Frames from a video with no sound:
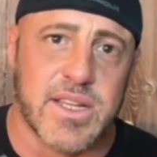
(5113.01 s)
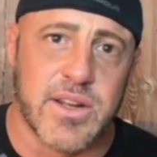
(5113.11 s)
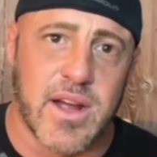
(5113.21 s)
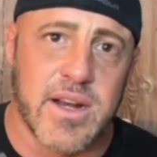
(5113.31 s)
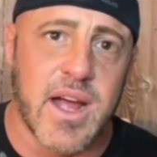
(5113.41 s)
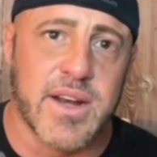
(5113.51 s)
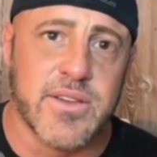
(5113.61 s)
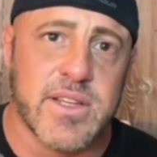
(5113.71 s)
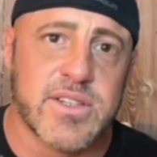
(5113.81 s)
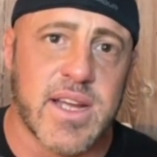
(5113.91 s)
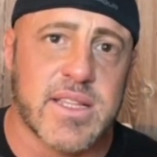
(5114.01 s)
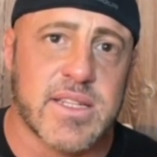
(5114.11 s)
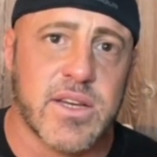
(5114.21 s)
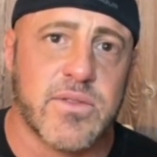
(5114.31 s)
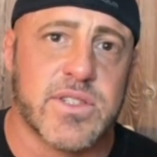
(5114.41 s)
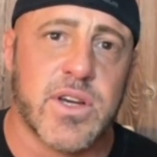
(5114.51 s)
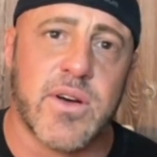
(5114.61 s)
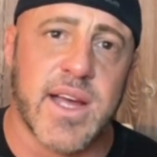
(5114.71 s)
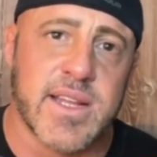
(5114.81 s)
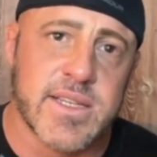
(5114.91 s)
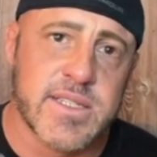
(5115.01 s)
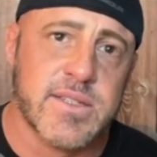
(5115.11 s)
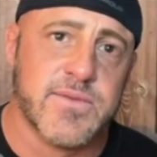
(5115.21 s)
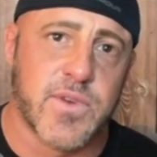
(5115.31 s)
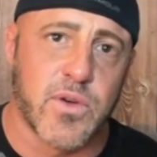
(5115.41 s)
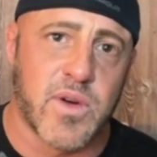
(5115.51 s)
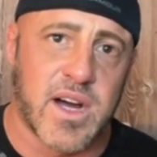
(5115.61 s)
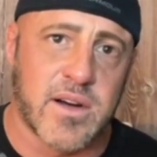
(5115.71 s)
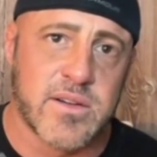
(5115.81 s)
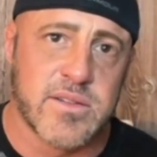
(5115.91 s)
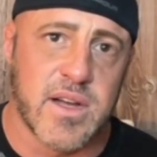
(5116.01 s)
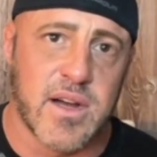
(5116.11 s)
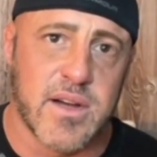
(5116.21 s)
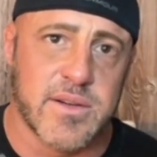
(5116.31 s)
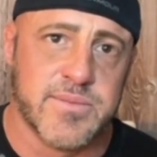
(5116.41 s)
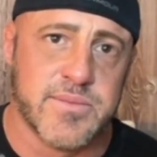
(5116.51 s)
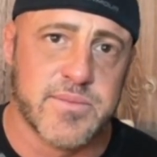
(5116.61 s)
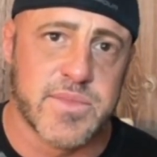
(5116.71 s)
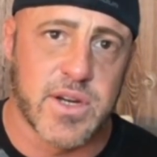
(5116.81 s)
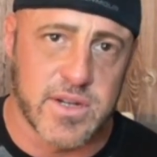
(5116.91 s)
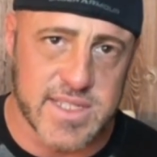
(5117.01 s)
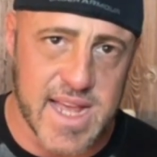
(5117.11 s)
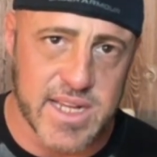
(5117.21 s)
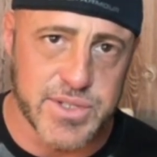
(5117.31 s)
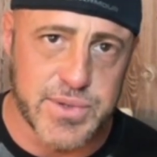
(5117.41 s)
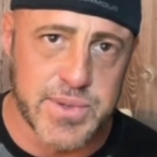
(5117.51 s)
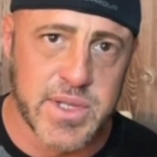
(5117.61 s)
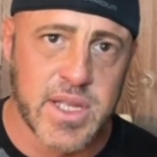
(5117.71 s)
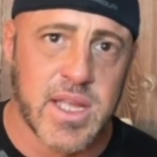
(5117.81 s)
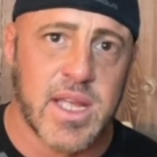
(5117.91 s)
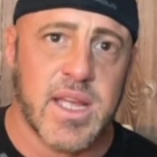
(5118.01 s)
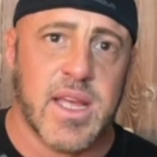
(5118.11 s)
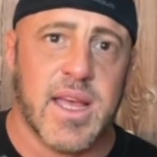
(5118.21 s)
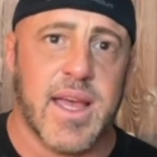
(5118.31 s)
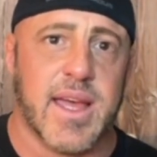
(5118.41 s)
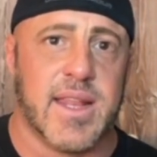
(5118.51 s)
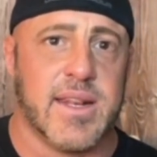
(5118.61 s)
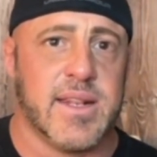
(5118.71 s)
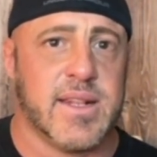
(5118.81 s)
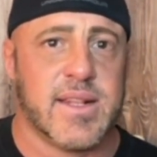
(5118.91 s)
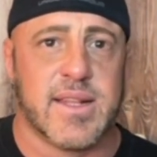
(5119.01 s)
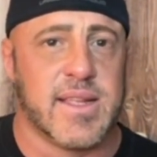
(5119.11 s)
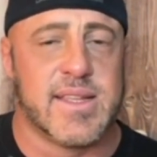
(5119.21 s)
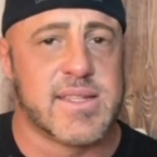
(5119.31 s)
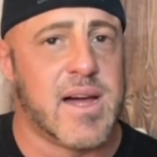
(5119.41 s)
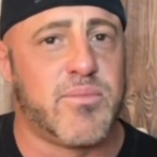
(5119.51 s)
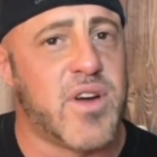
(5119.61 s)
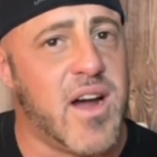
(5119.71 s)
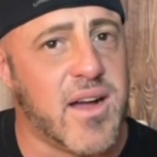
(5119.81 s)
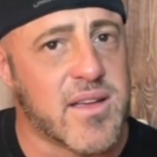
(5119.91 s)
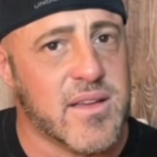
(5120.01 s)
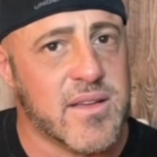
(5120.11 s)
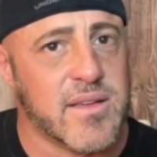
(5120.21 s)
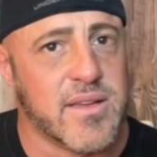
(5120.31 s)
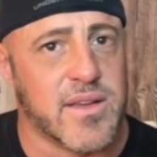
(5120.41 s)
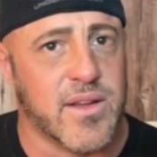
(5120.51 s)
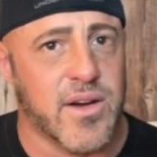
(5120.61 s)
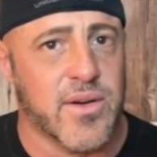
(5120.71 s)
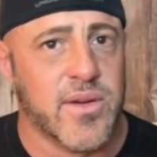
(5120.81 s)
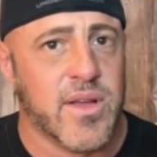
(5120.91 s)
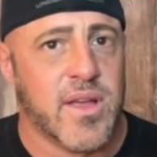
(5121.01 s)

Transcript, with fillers: You know, I, I know they tried to deal with Joe Hennig for a while, um, Curtis Axel, and he's not Brock, you know.